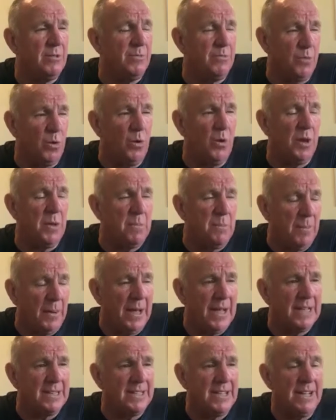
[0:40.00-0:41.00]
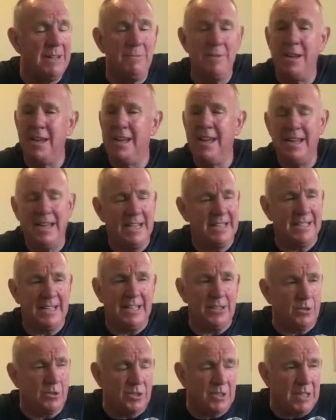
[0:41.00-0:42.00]
Ball in play time? Is
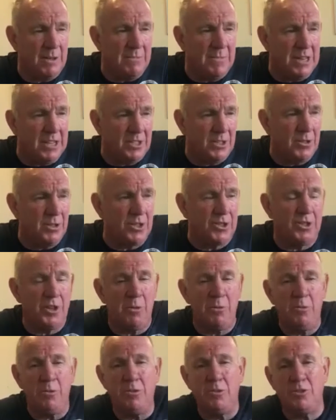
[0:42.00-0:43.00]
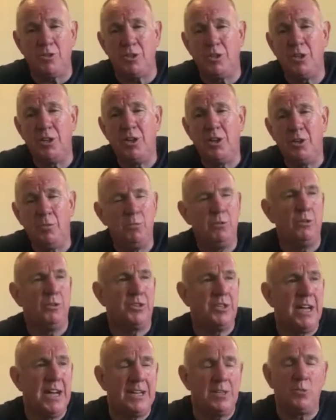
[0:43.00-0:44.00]
that just 10 minutes on the stopwatch? Will
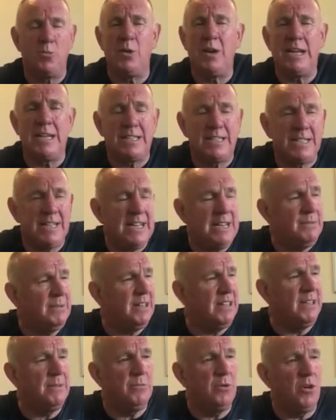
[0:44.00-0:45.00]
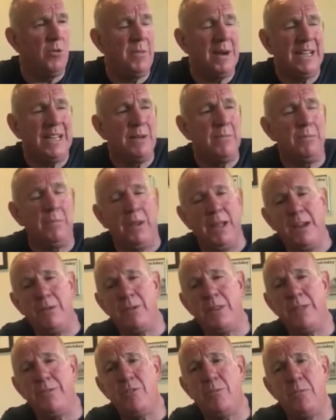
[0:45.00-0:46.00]
sides waste time getting the ball back in play
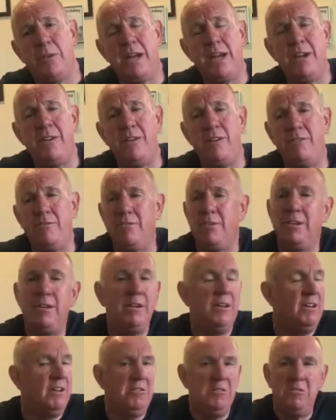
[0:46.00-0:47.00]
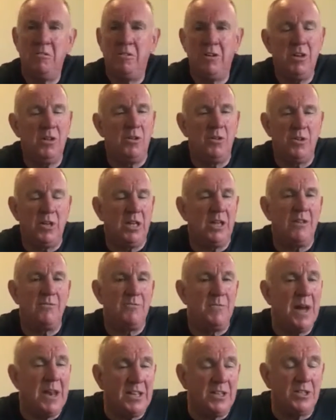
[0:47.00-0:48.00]
when they've a player off? You know, you have
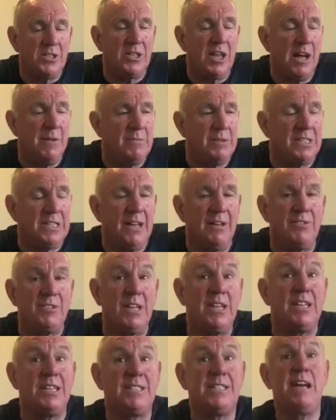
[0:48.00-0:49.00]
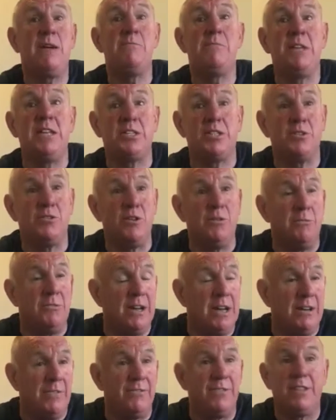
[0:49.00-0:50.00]
managers like myself saying it's 10 minutes are up,
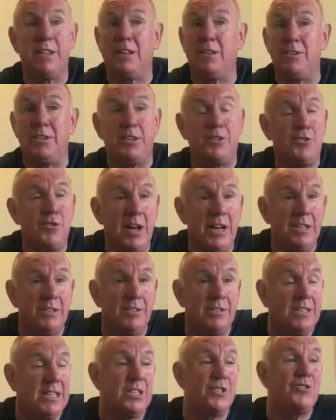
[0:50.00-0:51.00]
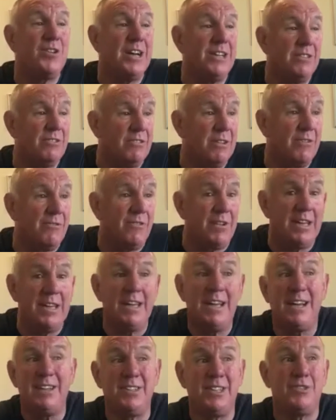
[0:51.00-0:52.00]
ref, that'll distract the
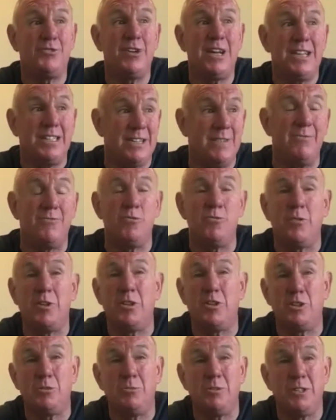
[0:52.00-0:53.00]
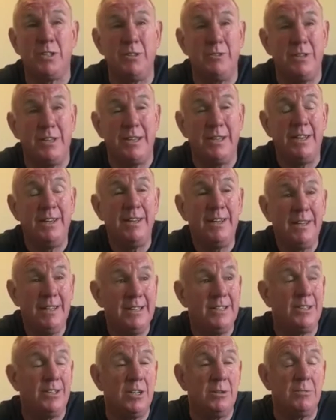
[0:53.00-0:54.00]
referee and detract him from what he should be doing,
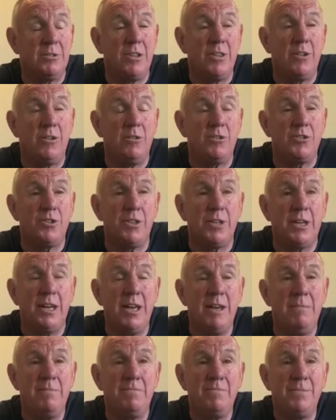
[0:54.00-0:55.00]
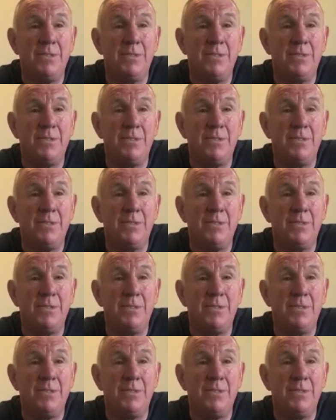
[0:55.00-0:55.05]
interpreting the laws of the game.